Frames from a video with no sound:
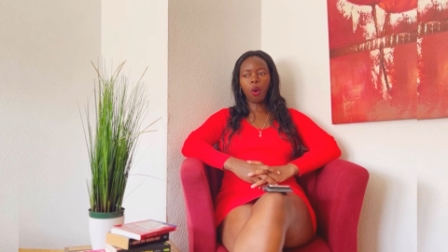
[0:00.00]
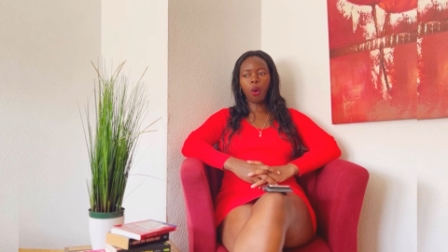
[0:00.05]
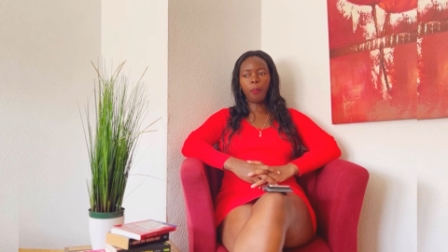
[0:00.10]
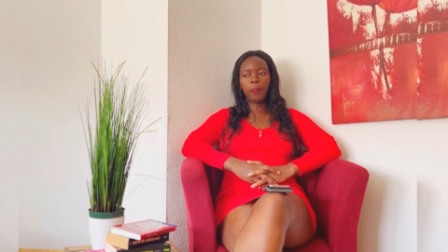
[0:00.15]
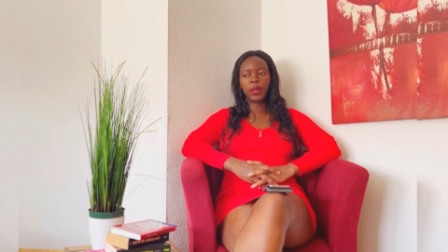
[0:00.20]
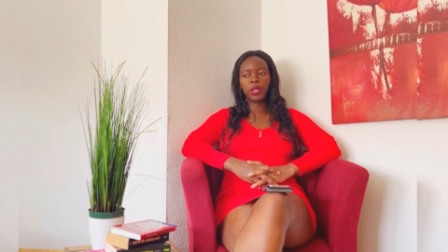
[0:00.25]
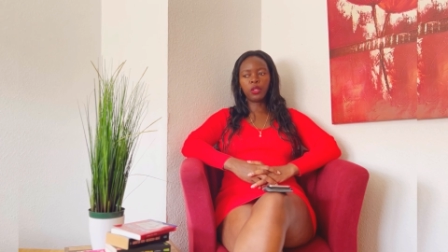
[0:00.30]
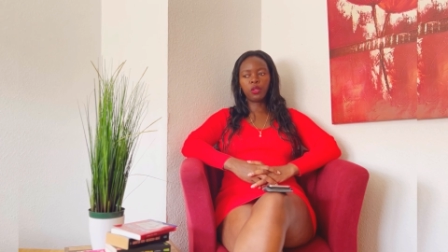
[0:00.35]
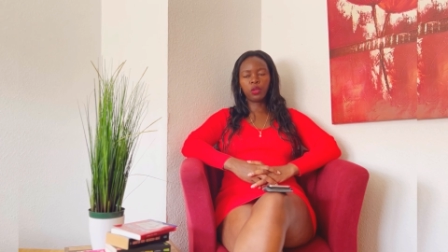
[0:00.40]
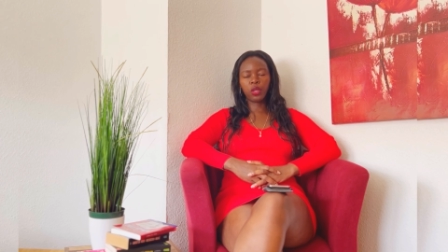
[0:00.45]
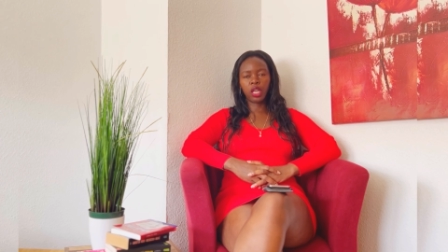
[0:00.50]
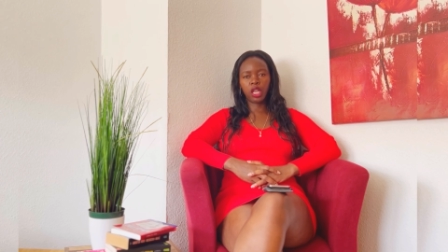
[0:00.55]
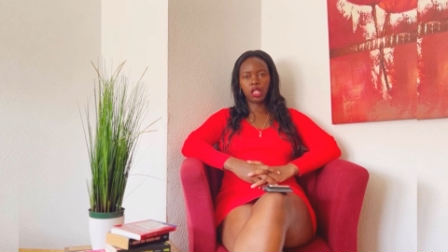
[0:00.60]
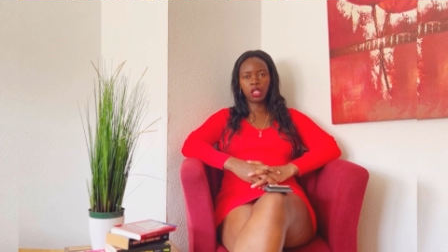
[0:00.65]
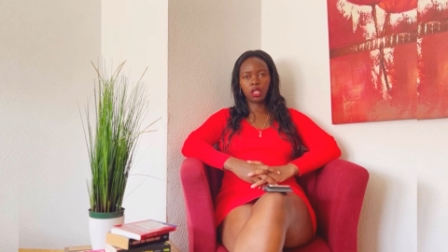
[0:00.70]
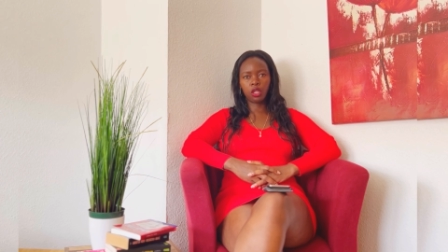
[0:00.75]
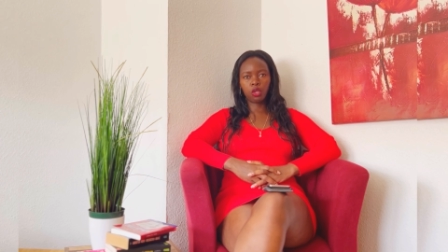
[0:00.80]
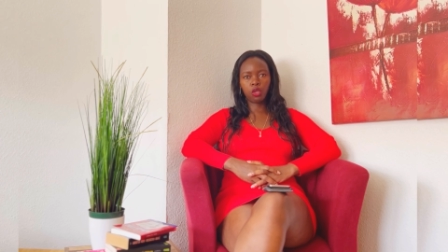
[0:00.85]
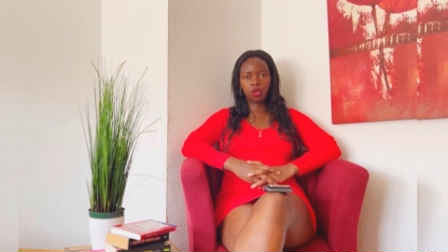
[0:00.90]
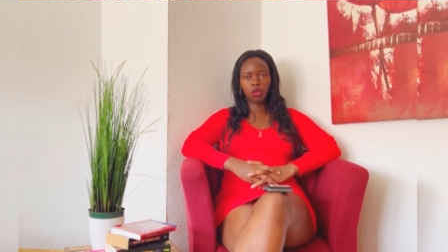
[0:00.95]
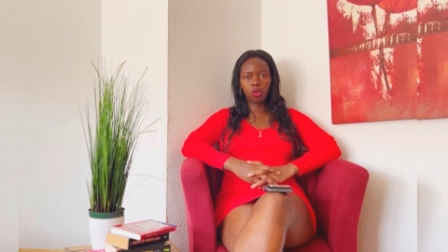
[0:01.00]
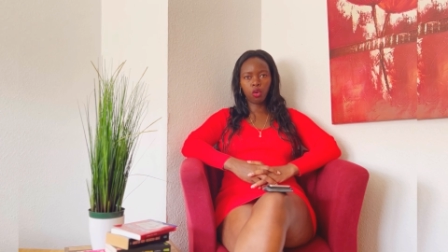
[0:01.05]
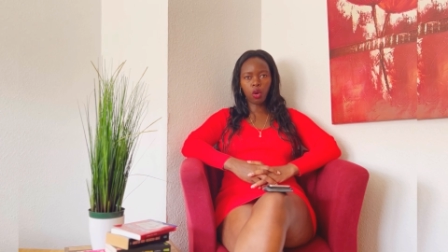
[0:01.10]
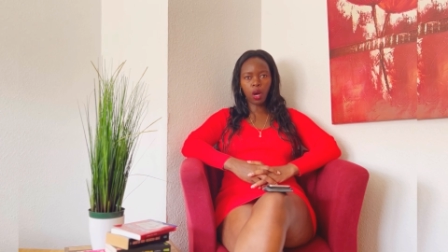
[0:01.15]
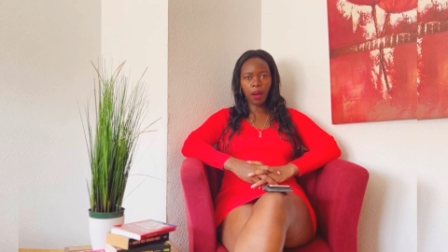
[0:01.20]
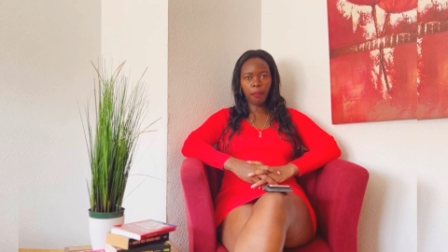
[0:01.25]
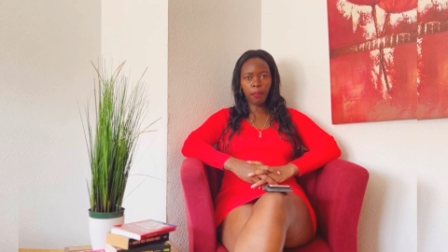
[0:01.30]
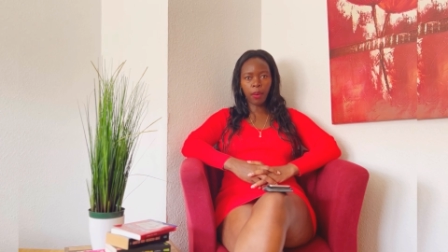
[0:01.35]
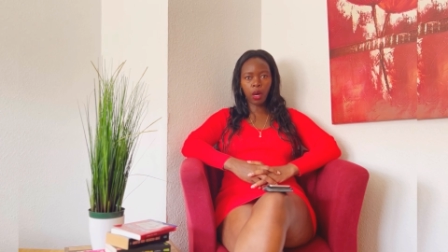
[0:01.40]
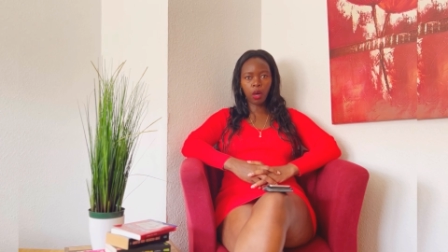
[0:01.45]
open to getting to know
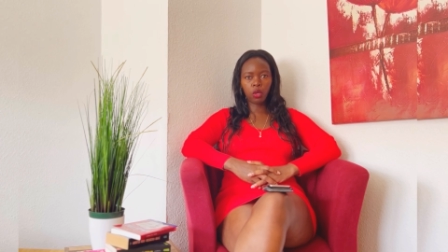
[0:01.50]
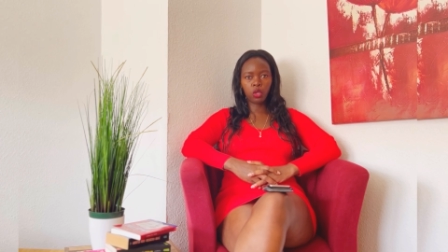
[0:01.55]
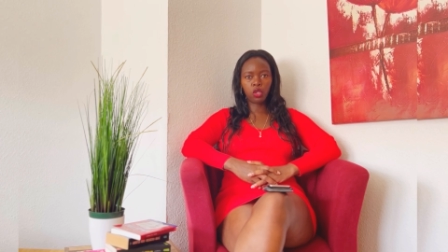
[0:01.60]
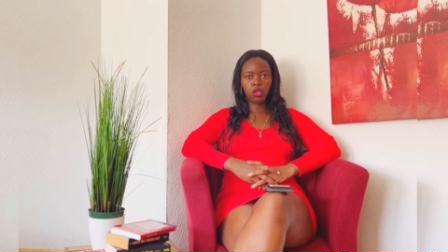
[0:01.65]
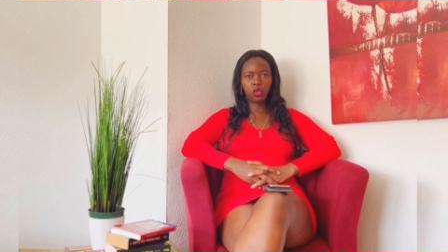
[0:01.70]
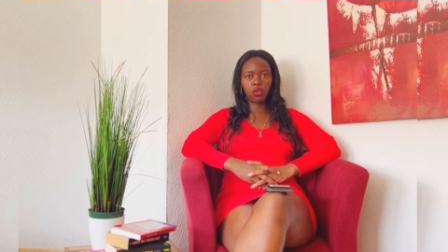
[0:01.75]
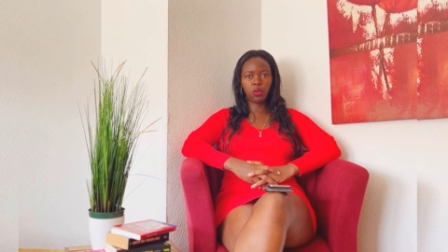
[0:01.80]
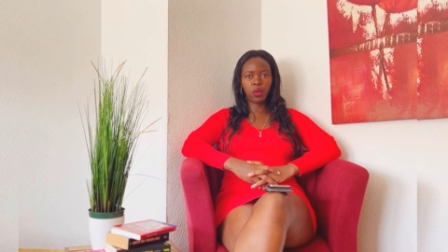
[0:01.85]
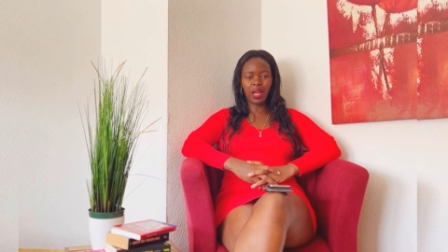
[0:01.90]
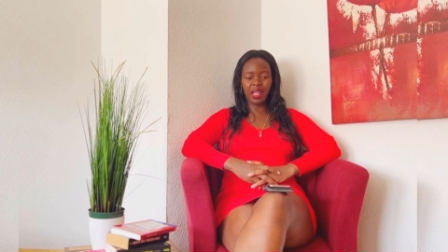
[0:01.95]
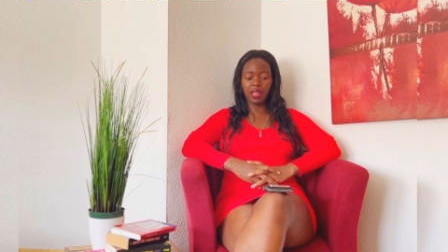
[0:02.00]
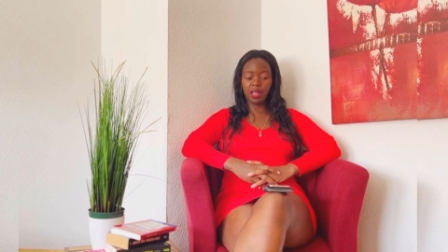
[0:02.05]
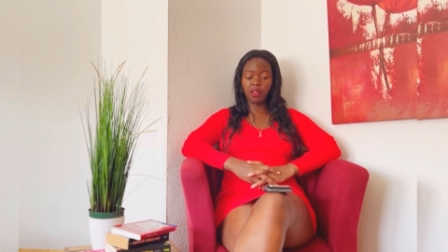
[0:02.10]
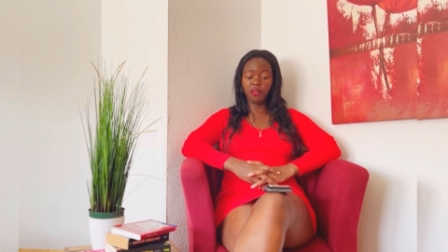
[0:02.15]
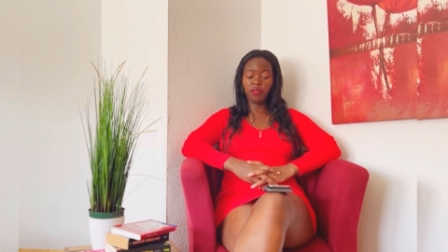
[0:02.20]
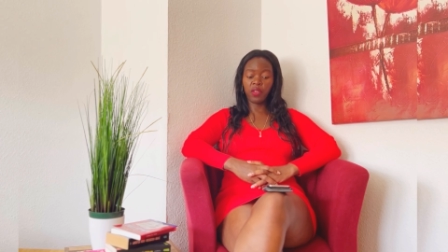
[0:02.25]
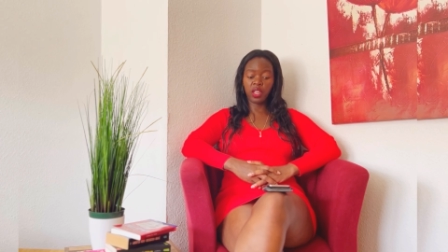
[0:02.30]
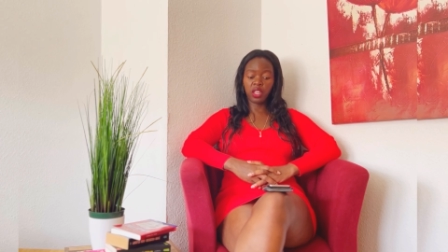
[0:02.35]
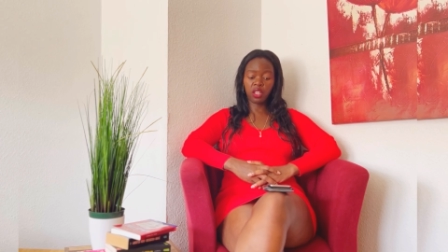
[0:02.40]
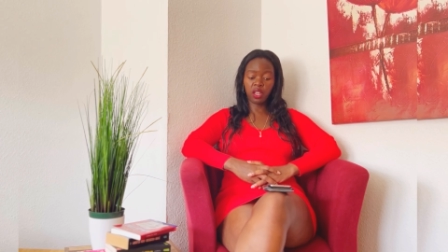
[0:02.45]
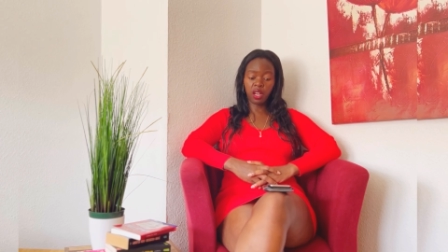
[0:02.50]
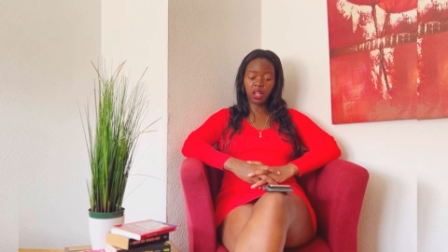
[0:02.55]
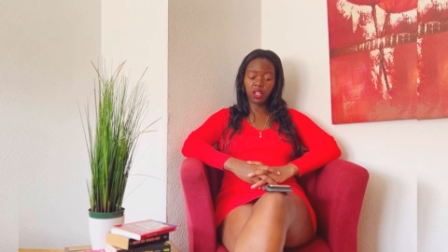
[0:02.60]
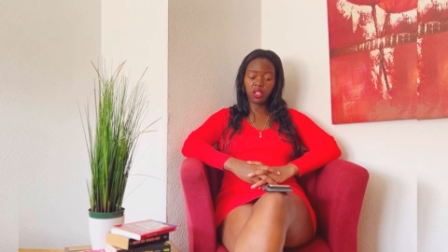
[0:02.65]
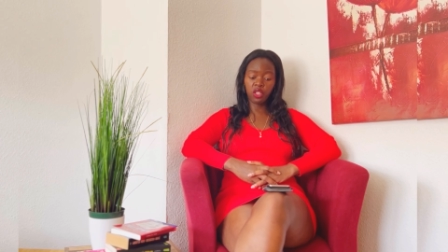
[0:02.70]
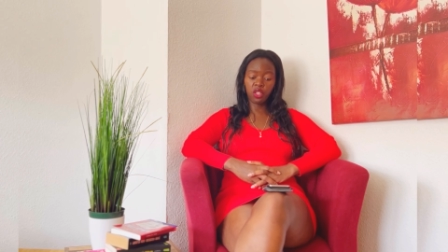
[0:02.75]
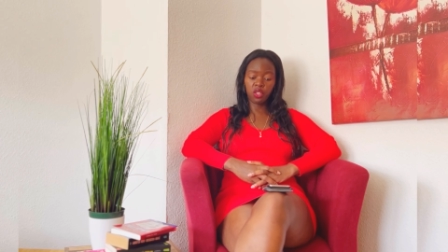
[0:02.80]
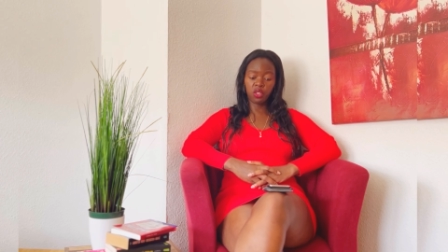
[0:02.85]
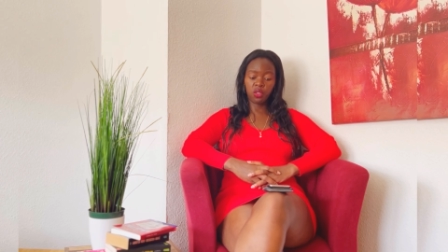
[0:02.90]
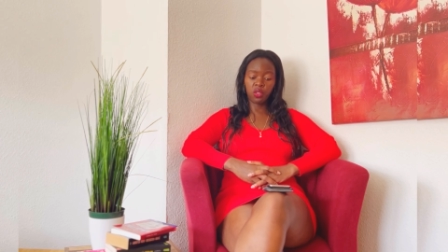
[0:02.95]
about you and different
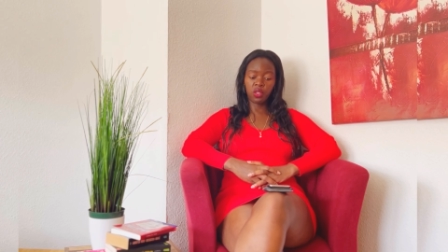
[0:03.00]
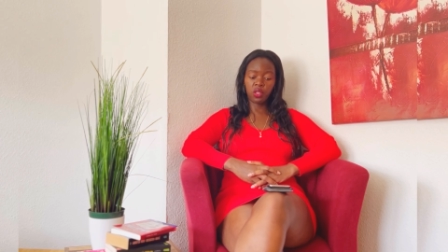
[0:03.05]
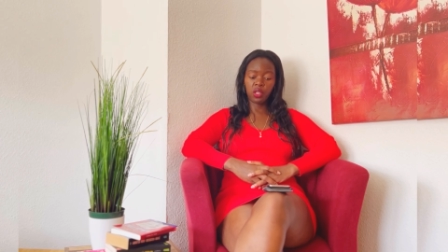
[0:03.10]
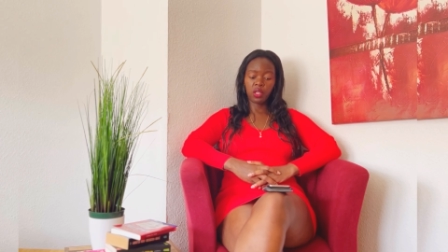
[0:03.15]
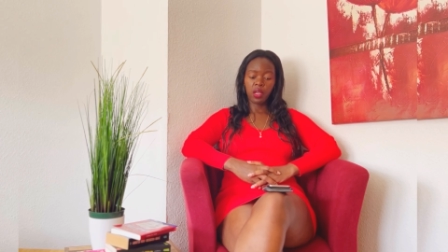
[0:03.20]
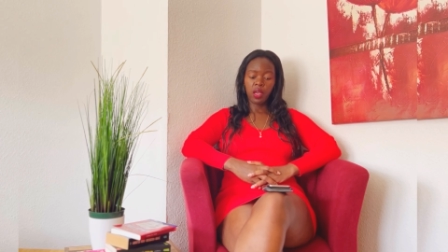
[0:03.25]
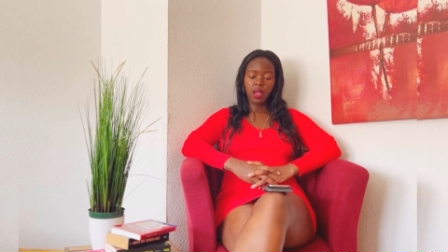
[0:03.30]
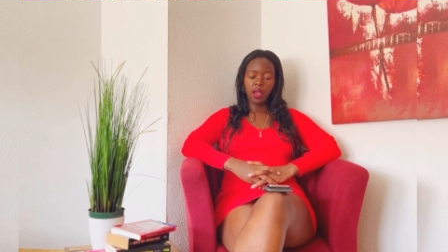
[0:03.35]
cultures.